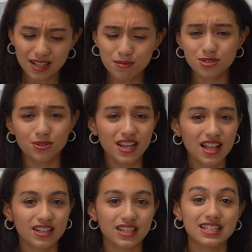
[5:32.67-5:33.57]
comes to
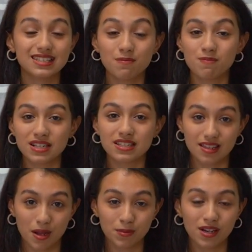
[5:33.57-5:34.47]
reality step by
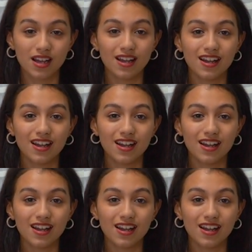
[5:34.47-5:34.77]
step,